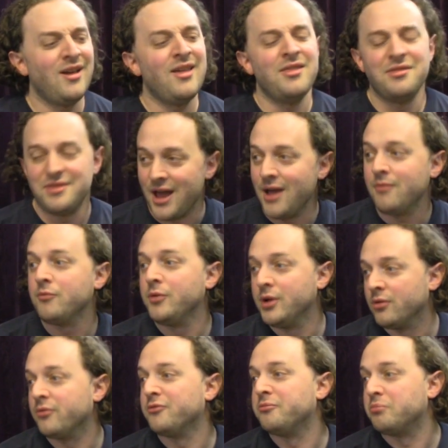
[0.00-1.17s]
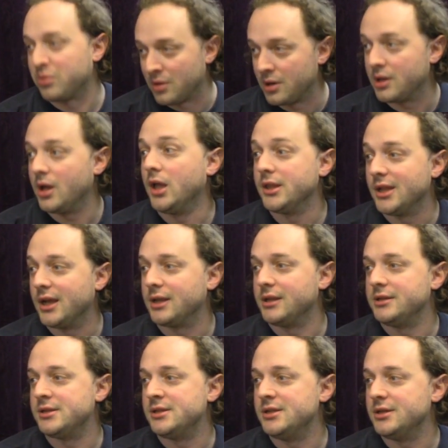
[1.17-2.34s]
that we're pretty unlikely
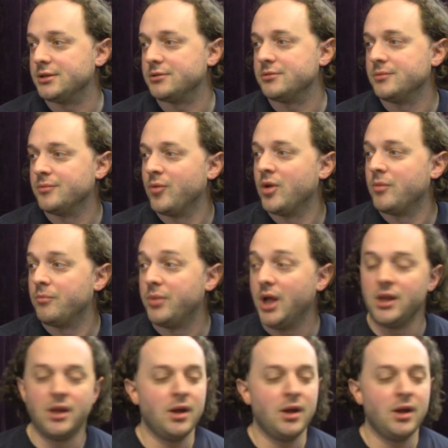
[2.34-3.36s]
to do. But